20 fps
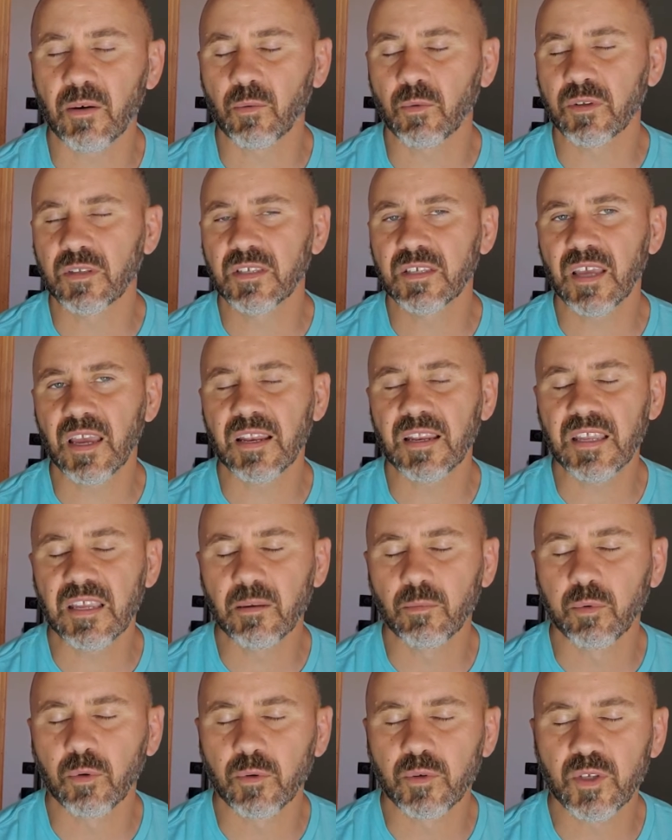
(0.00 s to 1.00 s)
would say in
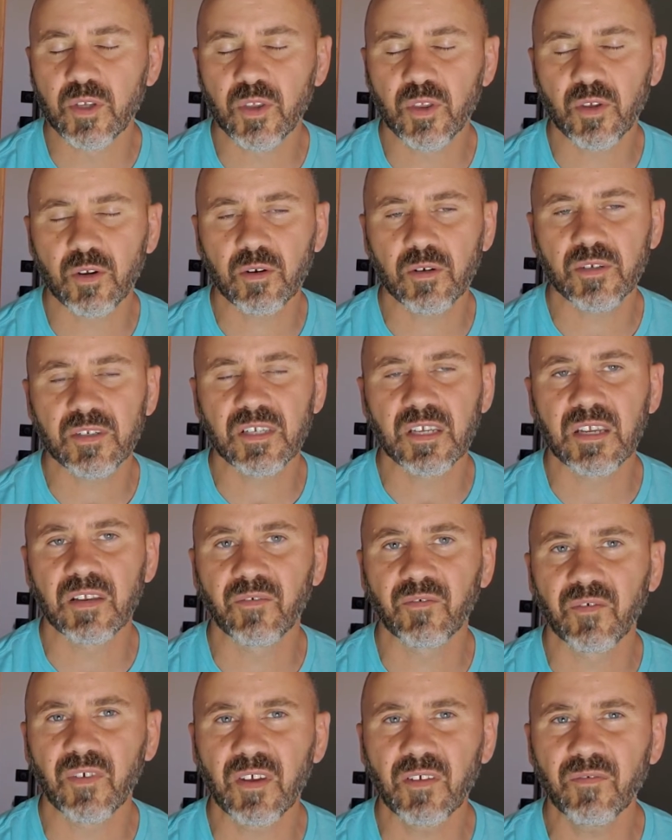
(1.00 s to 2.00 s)
Hebrews
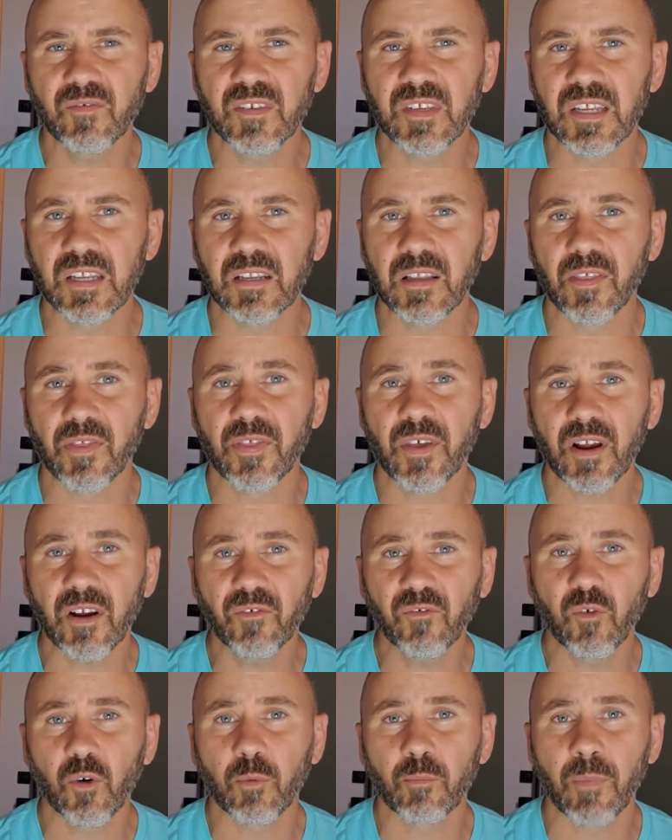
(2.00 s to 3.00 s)
13:15,
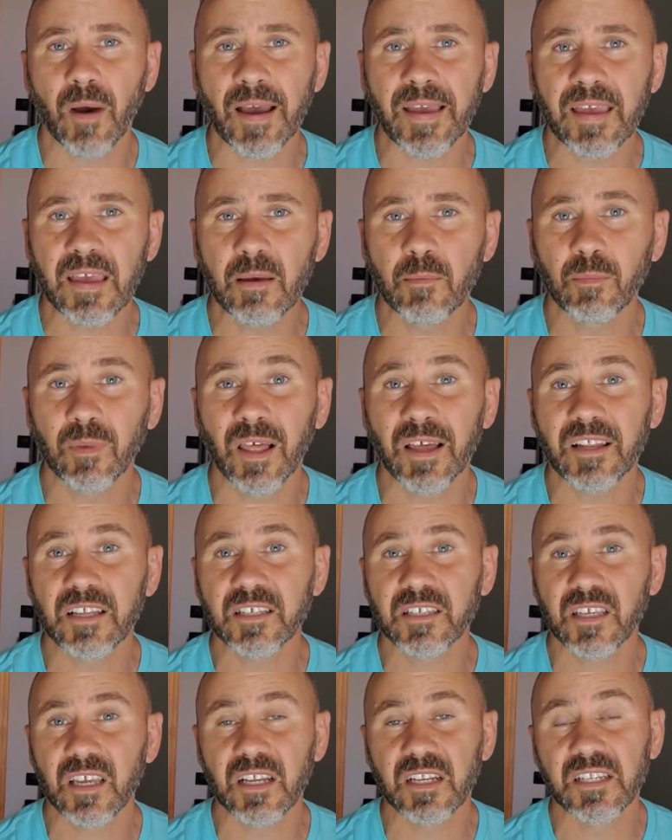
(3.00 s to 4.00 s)
therefore by him let
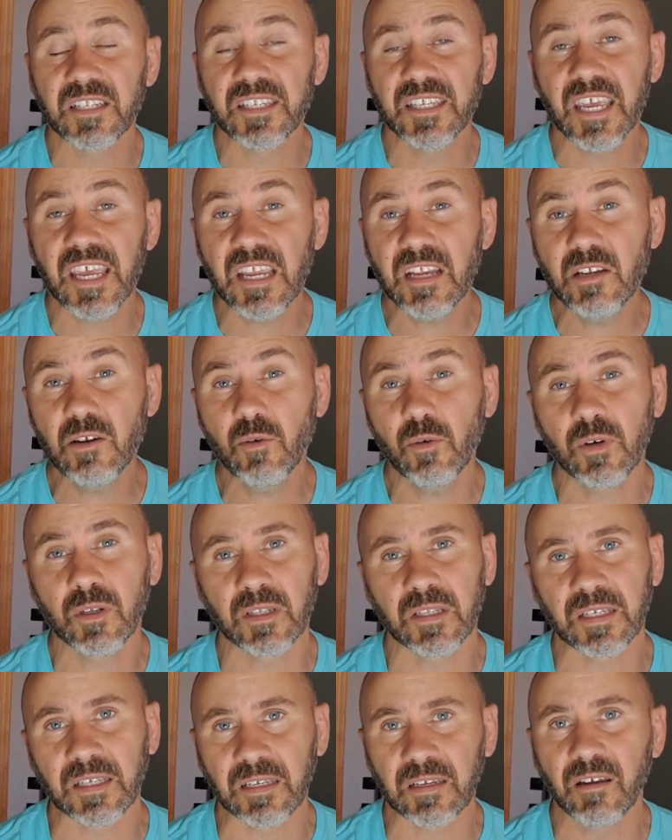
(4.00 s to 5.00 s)
us
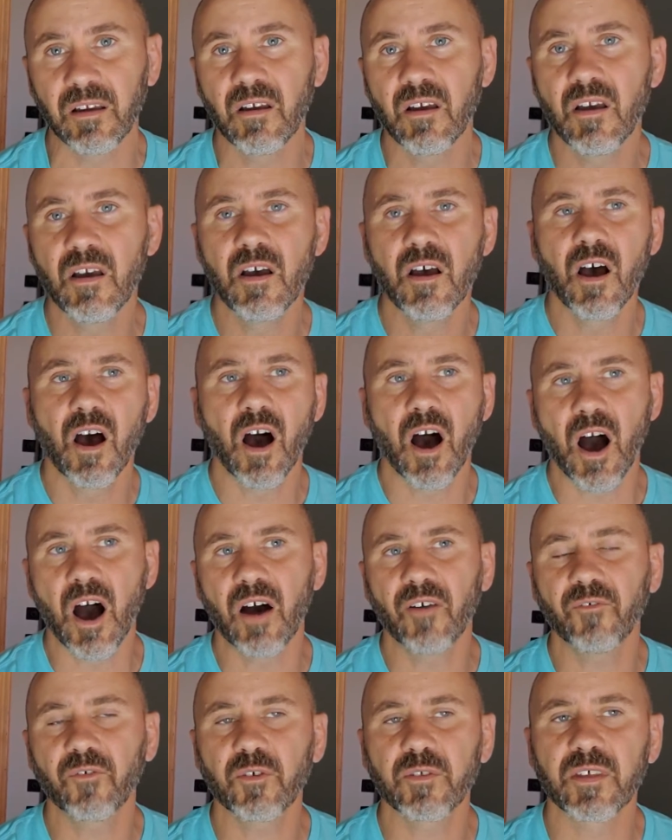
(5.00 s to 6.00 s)
continually
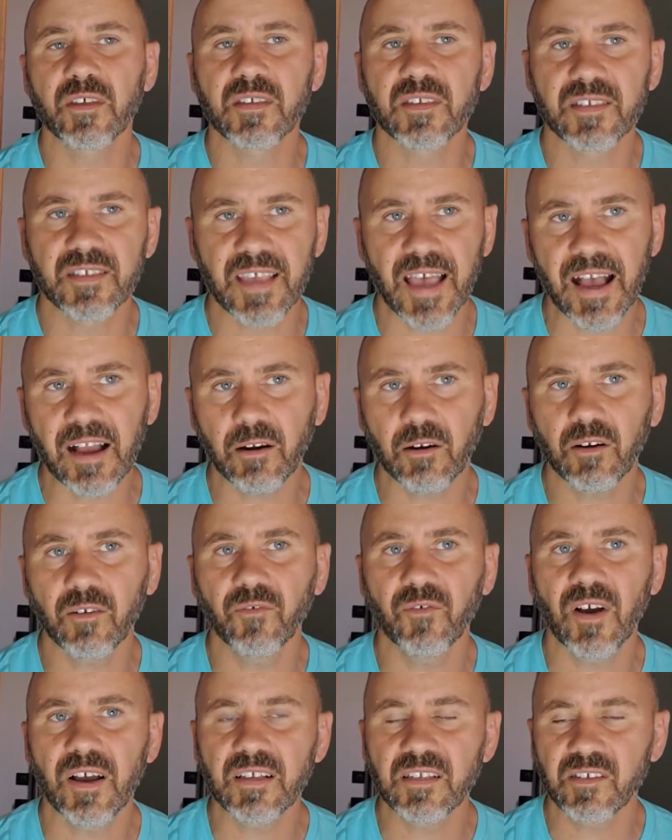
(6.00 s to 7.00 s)
offer the
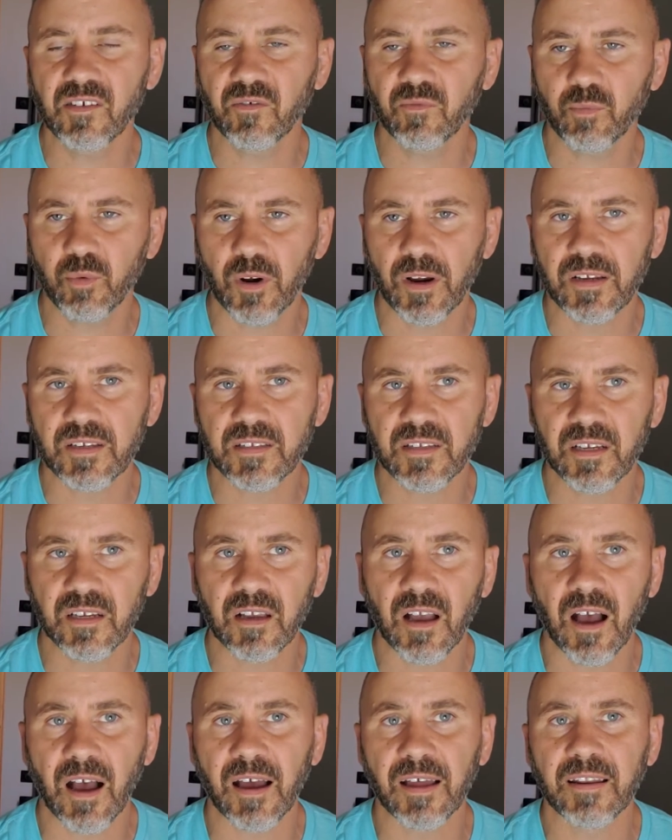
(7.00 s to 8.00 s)
sacrifice of praise to
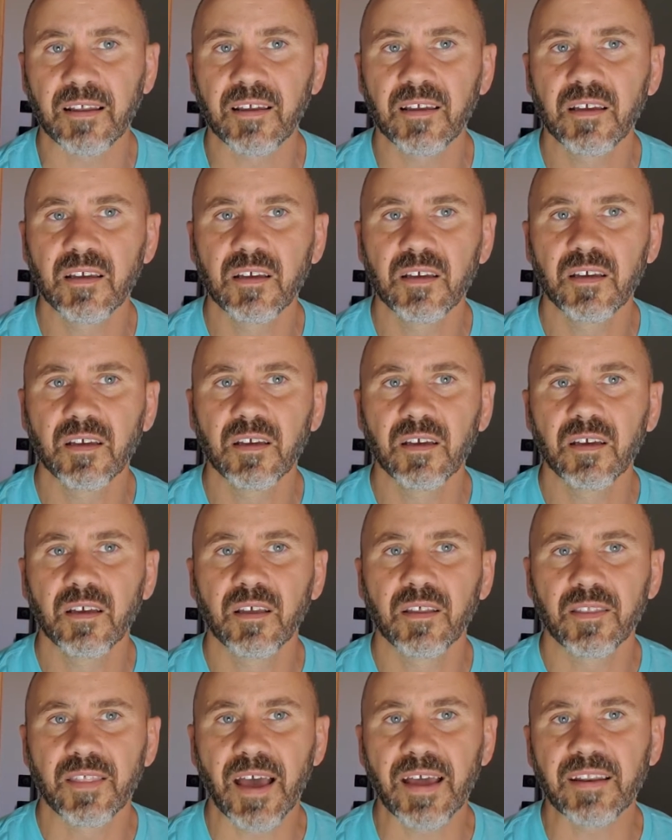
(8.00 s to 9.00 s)
God,
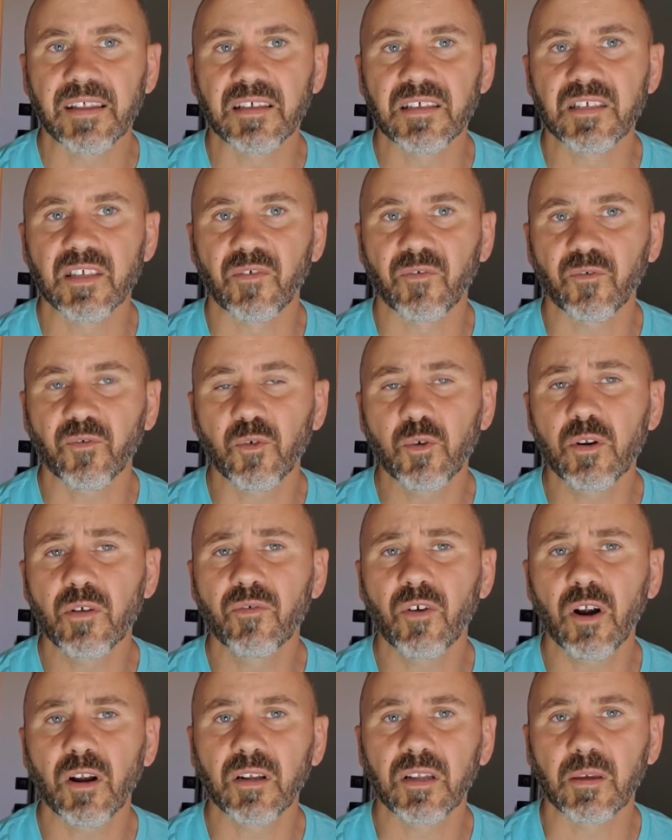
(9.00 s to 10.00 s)
that is the fruit of
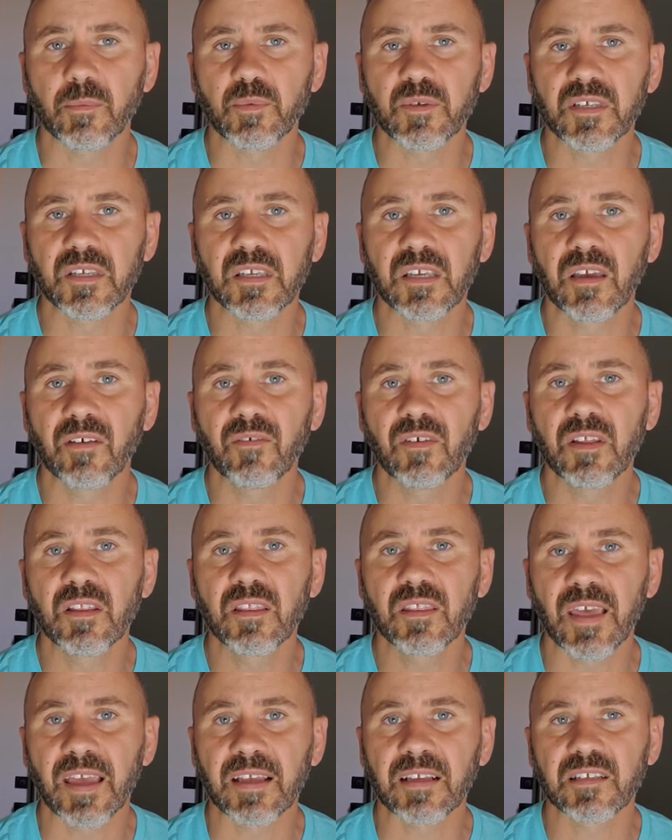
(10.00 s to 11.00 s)
our lips, giving
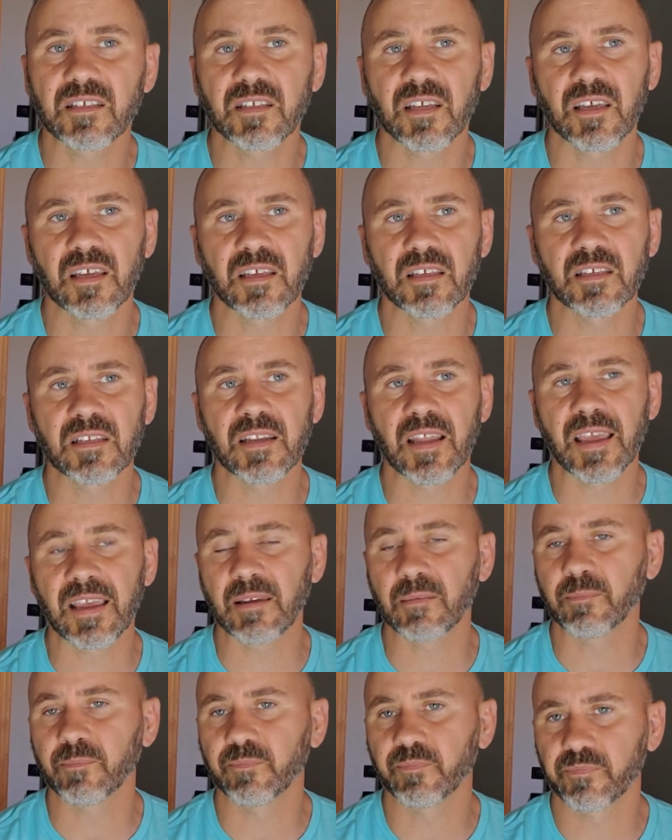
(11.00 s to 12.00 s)
thanks to his
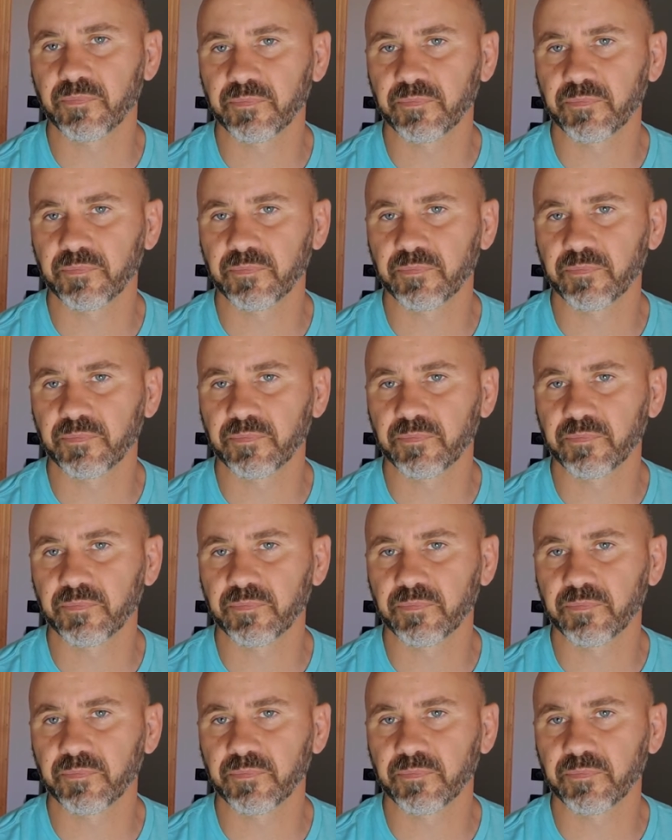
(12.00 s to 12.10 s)
name.